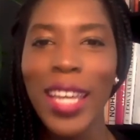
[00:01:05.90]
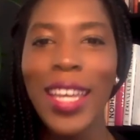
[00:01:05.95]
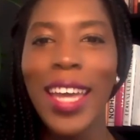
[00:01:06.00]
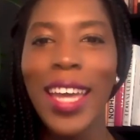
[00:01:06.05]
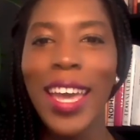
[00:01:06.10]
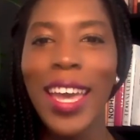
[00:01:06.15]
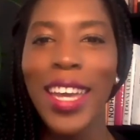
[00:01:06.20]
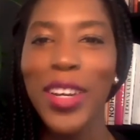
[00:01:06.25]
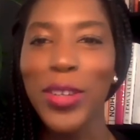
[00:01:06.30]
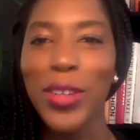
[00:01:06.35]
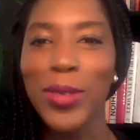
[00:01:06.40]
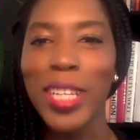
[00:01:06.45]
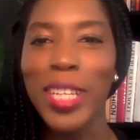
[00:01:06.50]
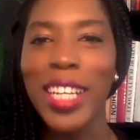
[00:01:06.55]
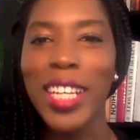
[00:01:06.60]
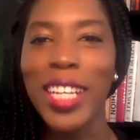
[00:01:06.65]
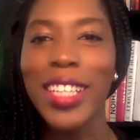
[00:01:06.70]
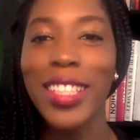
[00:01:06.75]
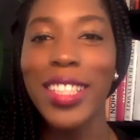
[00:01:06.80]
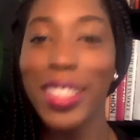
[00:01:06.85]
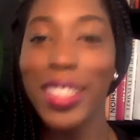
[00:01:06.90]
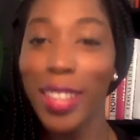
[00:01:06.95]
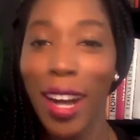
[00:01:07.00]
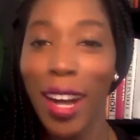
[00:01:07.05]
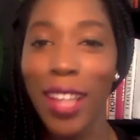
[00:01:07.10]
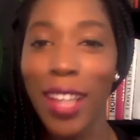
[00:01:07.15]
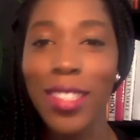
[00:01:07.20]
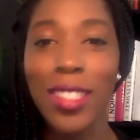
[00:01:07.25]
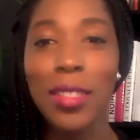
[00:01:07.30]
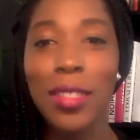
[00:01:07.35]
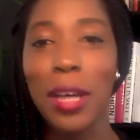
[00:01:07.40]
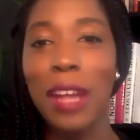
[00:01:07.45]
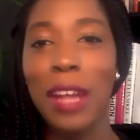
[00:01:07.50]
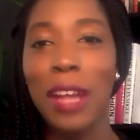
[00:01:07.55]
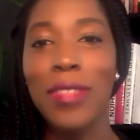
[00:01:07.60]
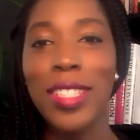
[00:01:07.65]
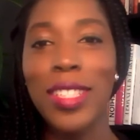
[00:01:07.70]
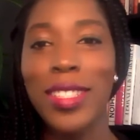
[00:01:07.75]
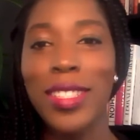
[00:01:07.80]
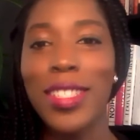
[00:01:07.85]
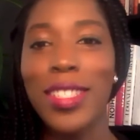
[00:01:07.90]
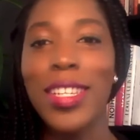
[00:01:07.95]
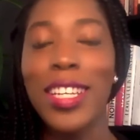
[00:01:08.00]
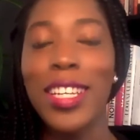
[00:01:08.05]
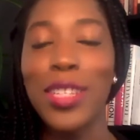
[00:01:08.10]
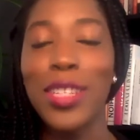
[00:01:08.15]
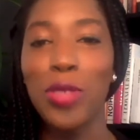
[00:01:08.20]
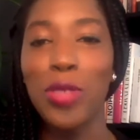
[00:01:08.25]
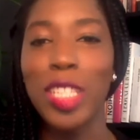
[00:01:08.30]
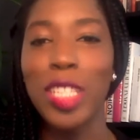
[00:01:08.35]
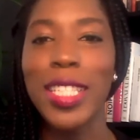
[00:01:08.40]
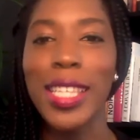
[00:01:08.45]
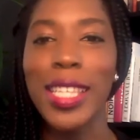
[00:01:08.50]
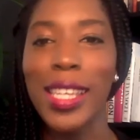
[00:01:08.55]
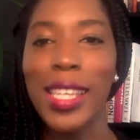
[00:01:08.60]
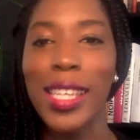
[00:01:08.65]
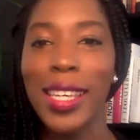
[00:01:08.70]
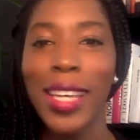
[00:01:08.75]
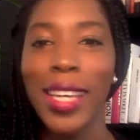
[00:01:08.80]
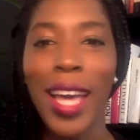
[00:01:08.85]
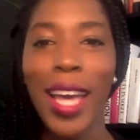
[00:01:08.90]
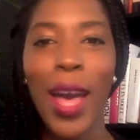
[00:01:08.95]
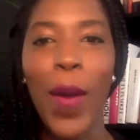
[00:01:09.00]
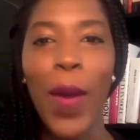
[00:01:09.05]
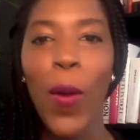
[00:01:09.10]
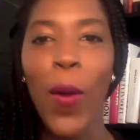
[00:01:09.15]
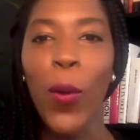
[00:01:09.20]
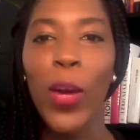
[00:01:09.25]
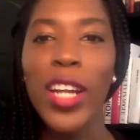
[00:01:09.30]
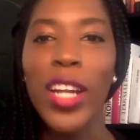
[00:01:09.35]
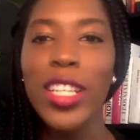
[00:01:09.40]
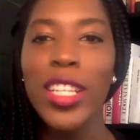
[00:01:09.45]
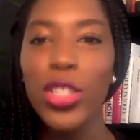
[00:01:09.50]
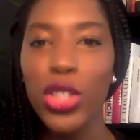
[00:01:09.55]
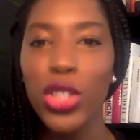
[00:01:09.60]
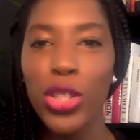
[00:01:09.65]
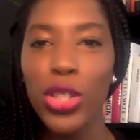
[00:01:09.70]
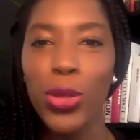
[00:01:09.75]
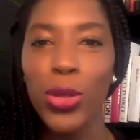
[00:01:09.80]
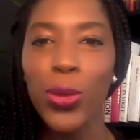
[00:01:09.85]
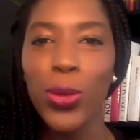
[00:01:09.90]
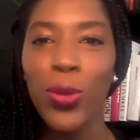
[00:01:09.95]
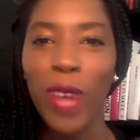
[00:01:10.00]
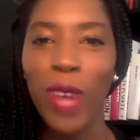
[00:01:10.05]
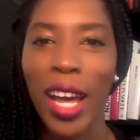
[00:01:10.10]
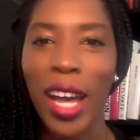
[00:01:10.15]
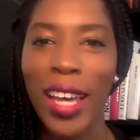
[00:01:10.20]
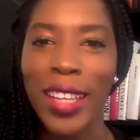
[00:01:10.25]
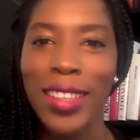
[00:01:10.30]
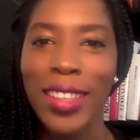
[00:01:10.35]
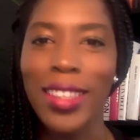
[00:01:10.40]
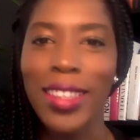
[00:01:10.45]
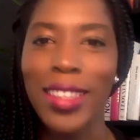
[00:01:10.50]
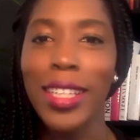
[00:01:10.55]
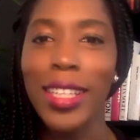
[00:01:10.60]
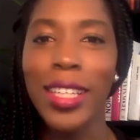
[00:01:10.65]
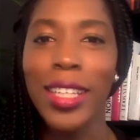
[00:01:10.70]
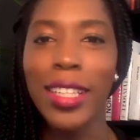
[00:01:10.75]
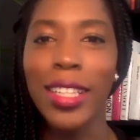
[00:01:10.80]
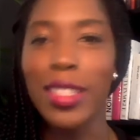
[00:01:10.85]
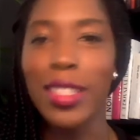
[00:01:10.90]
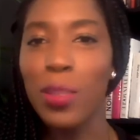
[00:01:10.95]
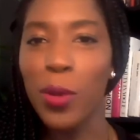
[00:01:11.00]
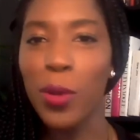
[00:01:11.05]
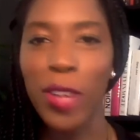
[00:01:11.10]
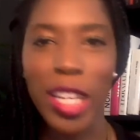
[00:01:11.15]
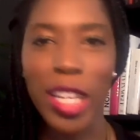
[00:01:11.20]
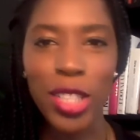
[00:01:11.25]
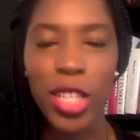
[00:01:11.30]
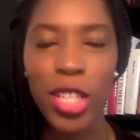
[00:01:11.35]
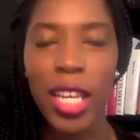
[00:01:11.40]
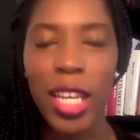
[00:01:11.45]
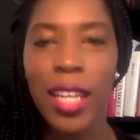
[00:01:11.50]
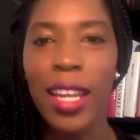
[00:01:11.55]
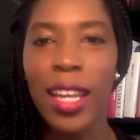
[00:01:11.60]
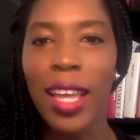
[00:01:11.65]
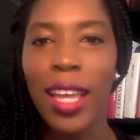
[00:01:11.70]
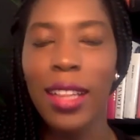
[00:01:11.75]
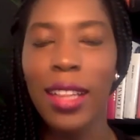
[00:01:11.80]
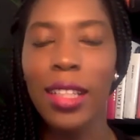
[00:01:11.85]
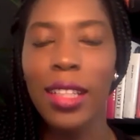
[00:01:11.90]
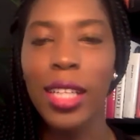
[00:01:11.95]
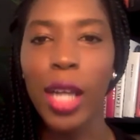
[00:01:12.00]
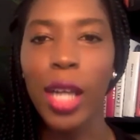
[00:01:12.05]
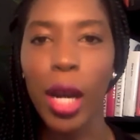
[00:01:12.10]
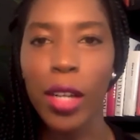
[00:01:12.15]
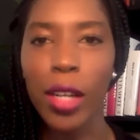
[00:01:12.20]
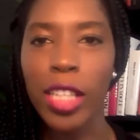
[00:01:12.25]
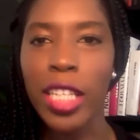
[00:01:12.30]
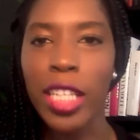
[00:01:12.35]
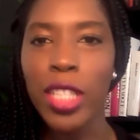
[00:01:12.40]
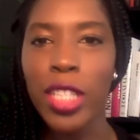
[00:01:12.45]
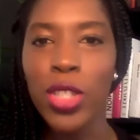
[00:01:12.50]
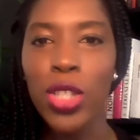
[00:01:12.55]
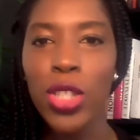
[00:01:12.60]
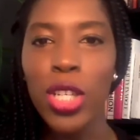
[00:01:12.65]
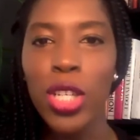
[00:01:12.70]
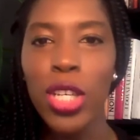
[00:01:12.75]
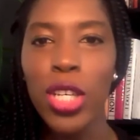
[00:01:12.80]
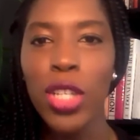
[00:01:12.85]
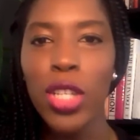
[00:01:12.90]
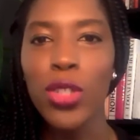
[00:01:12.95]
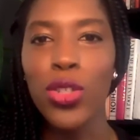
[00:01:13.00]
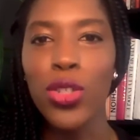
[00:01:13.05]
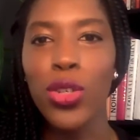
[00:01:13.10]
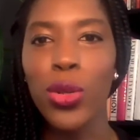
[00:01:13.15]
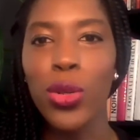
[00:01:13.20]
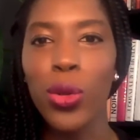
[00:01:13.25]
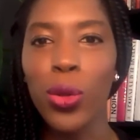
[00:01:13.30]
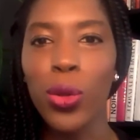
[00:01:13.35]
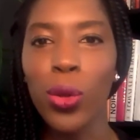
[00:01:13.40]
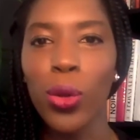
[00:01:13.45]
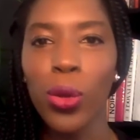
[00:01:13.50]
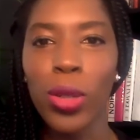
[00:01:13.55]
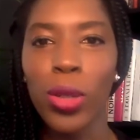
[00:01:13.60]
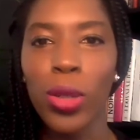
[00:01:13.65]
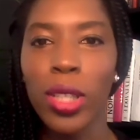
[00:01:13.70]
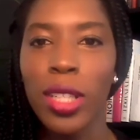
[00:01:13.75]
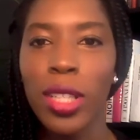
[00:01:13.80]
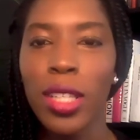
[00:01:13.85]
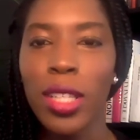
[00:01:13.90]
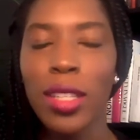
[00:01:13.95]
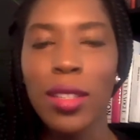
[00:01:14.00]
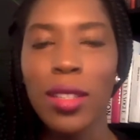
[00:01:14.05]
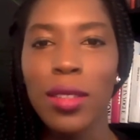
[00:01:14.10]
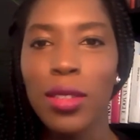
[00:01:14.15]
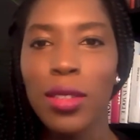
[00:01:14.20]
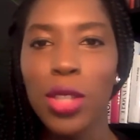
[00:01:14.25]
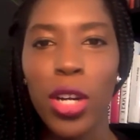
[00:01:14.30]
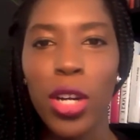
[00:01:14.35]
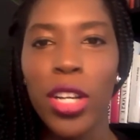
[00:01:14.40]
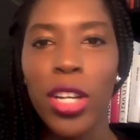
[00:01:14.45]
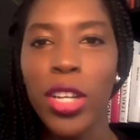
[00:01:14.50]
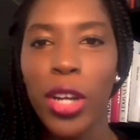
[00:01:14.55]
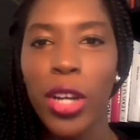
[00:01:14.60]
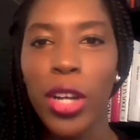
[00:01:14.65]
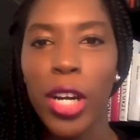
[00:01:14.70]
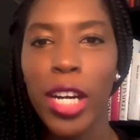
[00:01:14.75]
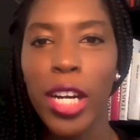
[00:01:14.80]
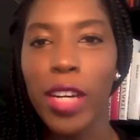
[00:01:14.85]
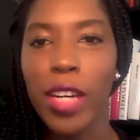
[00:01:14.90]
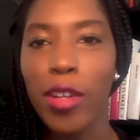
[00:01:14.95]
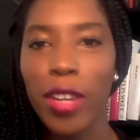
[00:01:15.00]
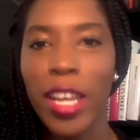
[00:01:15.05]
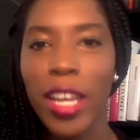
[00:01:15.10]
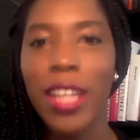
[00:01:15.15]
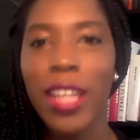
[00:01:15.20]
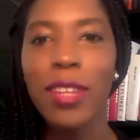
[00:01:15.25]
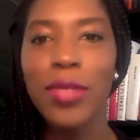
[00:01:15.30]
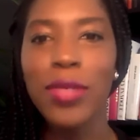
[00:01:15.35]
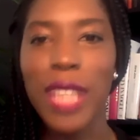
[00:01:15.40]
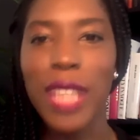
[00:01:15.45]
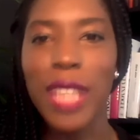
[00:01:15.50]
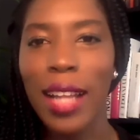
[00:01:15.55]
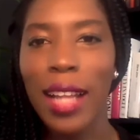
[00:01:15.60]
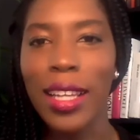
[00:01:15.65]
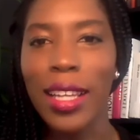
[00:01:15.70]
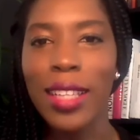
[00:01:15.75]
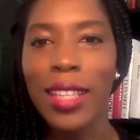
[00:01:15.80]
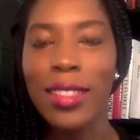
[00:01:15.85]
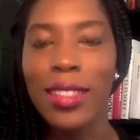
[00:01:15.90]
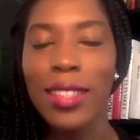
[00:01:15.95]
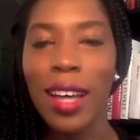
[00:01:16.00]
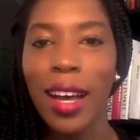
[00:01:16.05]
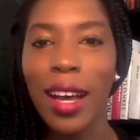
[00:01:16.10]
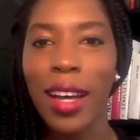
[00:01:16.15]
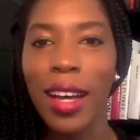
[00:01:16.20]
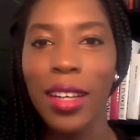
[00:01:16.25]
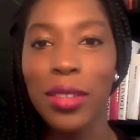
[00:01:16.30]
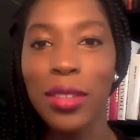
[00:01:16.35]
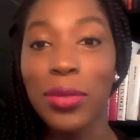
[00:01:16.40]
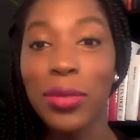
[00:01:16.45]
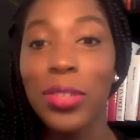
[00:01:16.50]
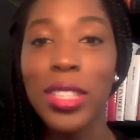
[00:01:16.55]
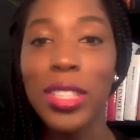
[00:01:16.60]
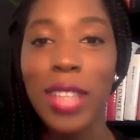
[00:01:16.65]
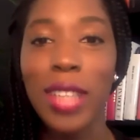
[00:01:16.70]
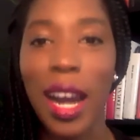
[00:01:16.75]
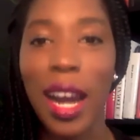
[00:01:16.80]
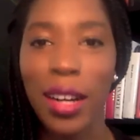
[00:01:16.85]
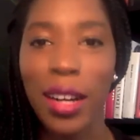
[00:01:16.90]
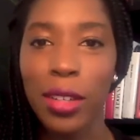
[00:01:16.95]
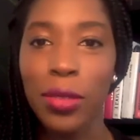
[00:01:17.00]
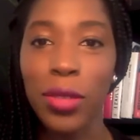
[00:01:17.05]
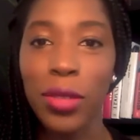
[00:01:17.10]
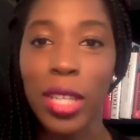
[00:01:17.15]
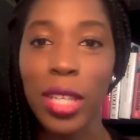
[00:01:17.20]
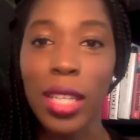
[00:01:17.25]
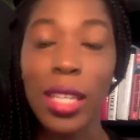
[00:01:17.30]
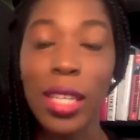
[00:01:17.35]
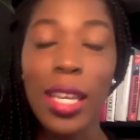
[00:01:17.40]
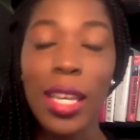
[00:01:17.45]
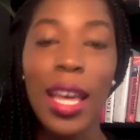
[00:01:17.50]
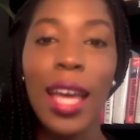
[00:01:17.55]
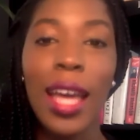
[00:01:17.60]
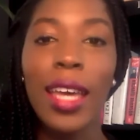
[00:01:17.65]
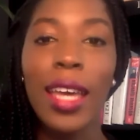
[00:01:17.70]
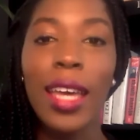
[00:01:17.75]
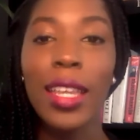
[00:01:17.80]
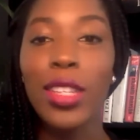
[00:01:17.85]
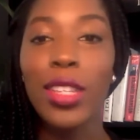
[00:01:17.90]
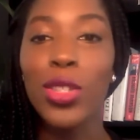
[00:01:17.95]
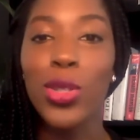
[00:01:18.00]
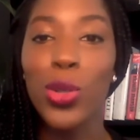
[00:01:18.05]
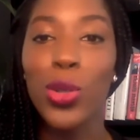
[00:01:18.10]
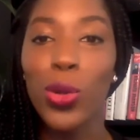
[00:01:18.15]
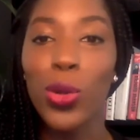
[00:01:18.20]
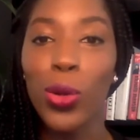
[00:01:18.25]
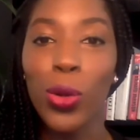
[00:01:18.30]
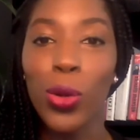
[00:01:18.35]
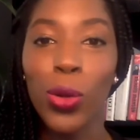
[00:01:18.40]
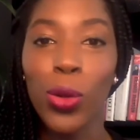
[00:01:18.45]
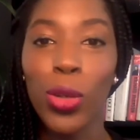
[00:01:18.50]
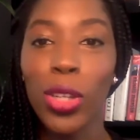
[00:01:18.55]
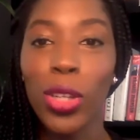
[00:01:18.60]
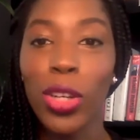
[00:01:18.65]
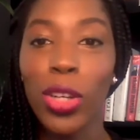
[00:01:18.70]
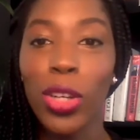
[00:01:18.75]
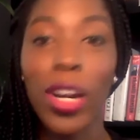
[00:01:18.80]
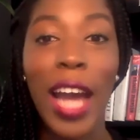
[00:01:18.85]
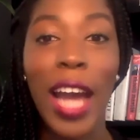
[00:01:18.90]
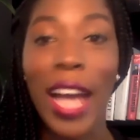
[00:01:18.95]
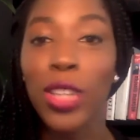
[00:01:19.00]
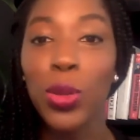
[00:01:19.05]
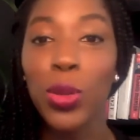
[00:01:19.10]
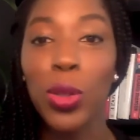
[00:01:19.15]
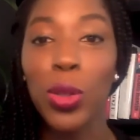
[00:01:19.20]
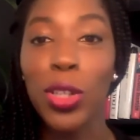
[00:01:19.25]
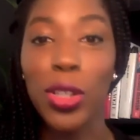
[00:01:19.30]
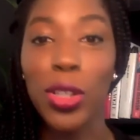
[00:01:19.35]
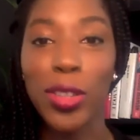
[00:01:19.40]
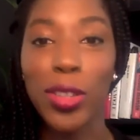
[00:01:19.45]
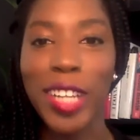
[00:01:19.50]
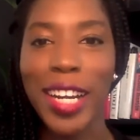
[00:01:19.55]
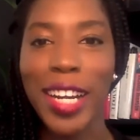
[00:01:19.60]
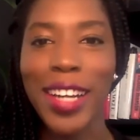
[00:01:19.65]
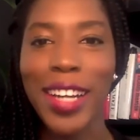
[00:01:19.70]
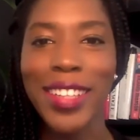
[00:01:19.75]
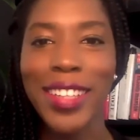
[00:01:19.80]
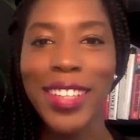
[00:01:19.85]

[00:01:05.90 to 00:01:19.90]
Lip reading: a career in the arts is often seen as risky. Where did you find the inspiration and the courage to turn your creative talent of photography into your actual career?